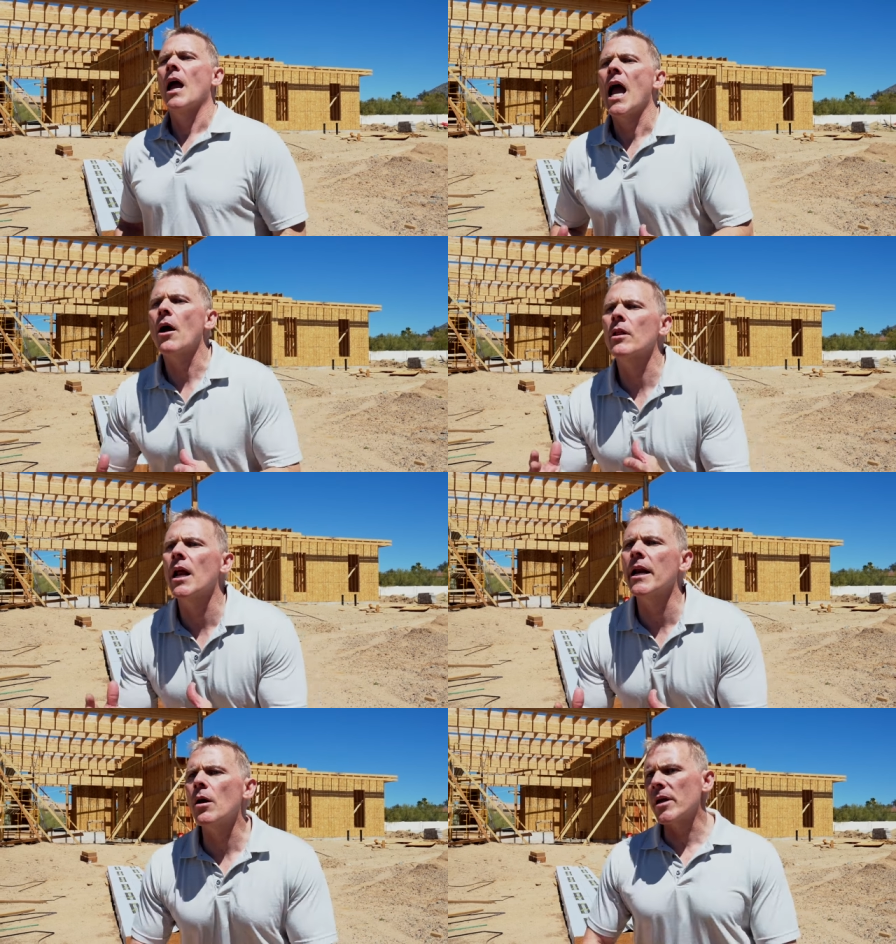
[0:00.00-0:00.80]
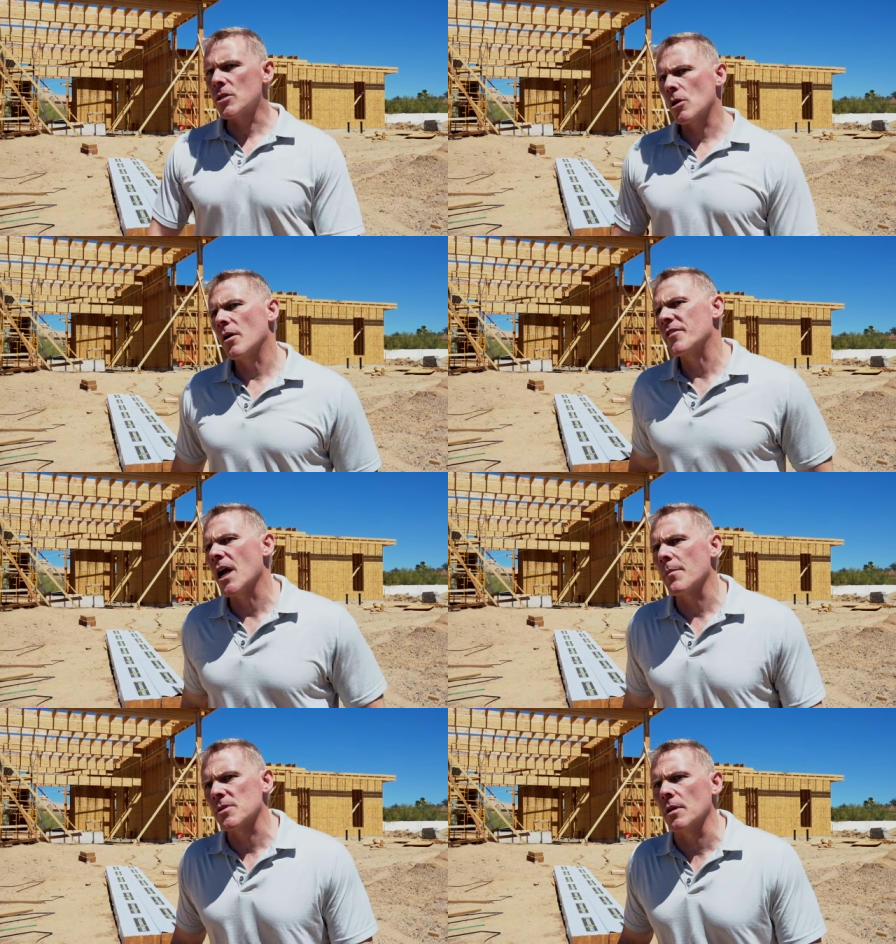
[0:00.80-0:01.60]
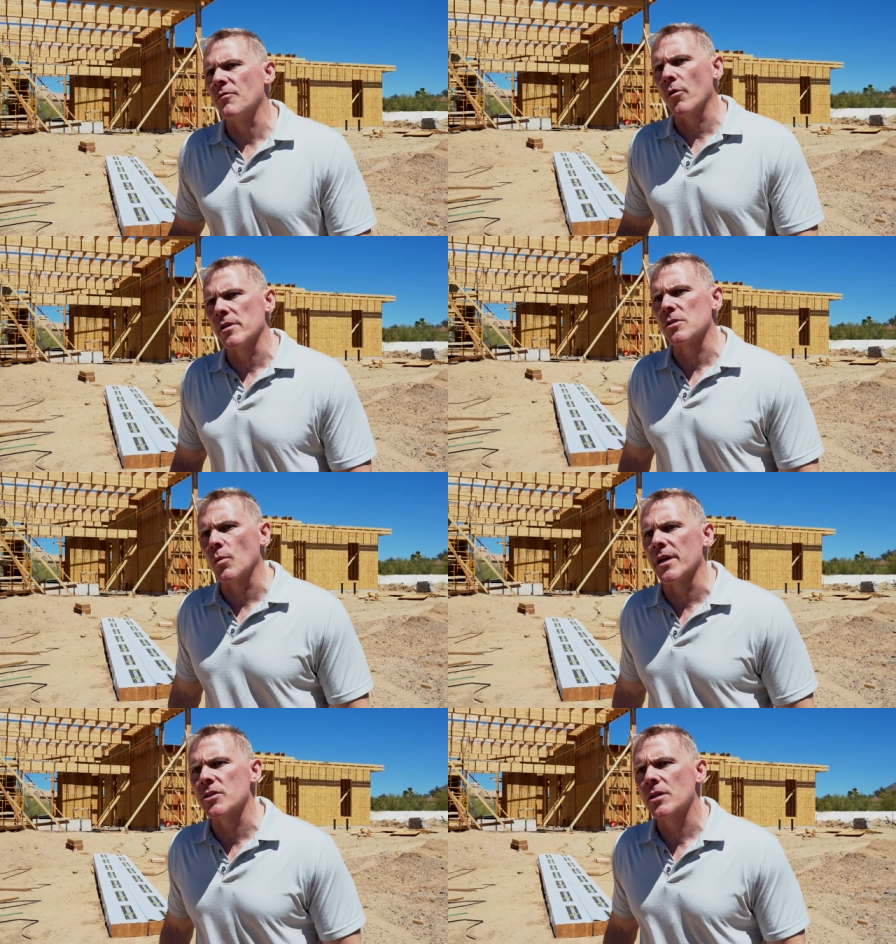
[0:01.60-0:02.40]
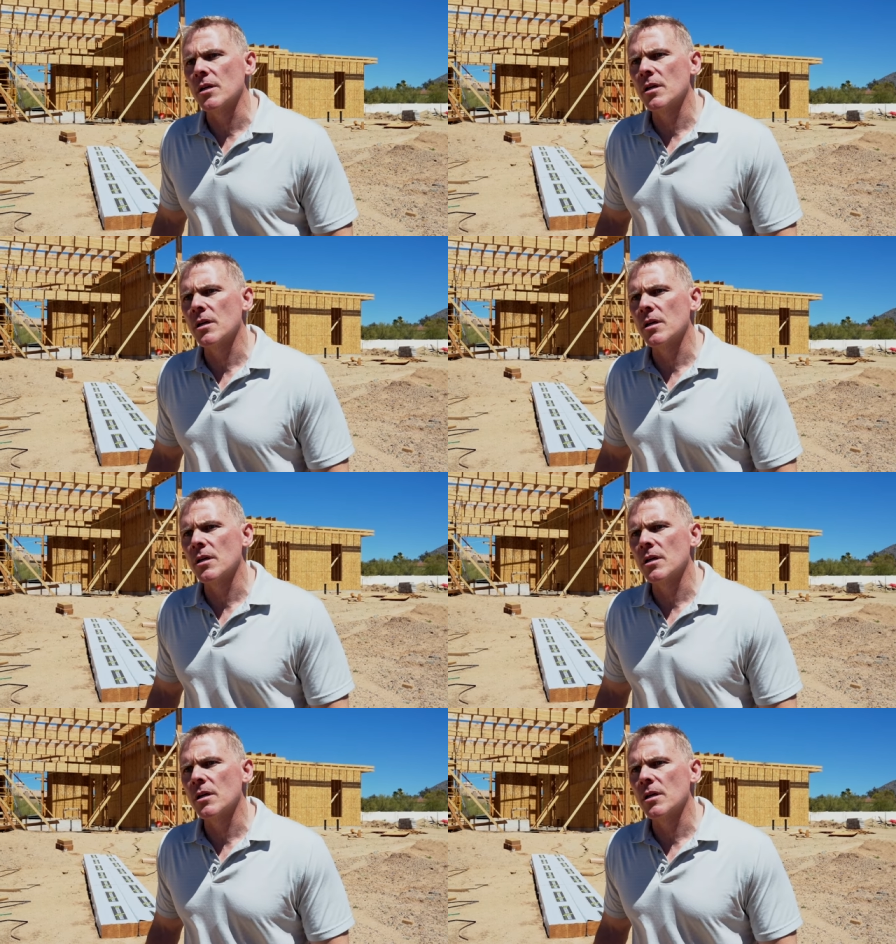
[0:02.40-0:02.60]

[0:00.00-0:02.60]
How did I know I turned off the obstacle avoidance switch?